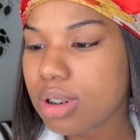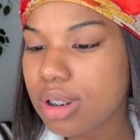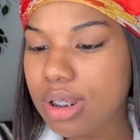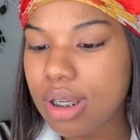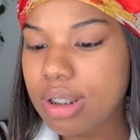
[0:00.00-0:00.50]

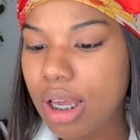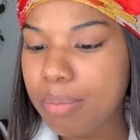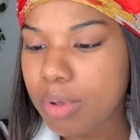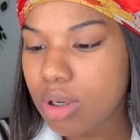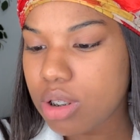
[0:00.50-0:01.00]
This is a
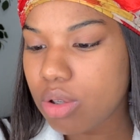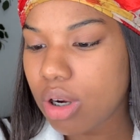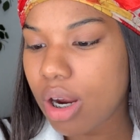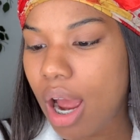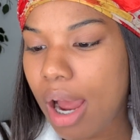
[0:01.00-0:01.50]
beauty
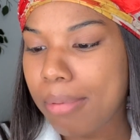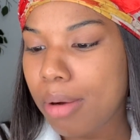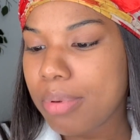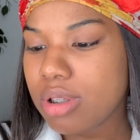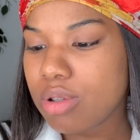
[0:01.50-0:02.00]
store
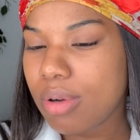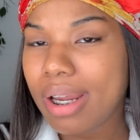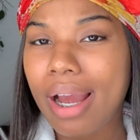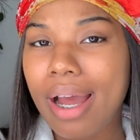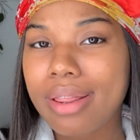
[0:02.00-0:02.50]
eyebrow pencil,
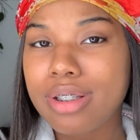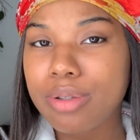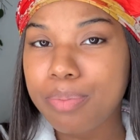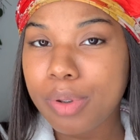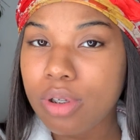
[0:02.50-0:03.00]
and I got this
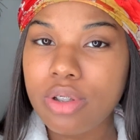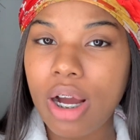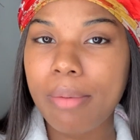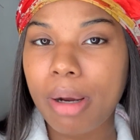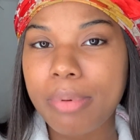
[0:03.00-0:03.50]
beauty store
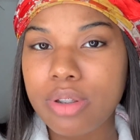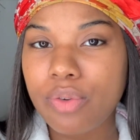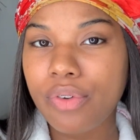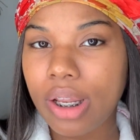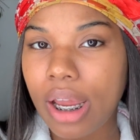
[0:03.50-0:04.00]
eyebrow
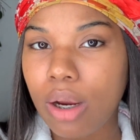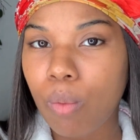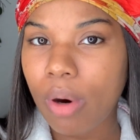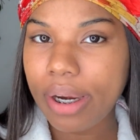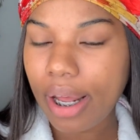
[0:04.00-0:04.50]
pencil for like
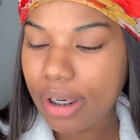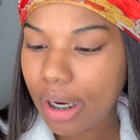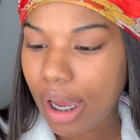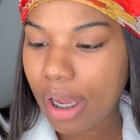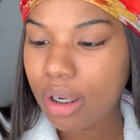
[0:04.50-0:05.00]

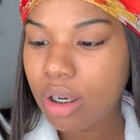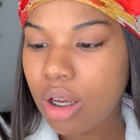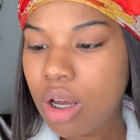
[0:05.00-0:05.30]
$1.99.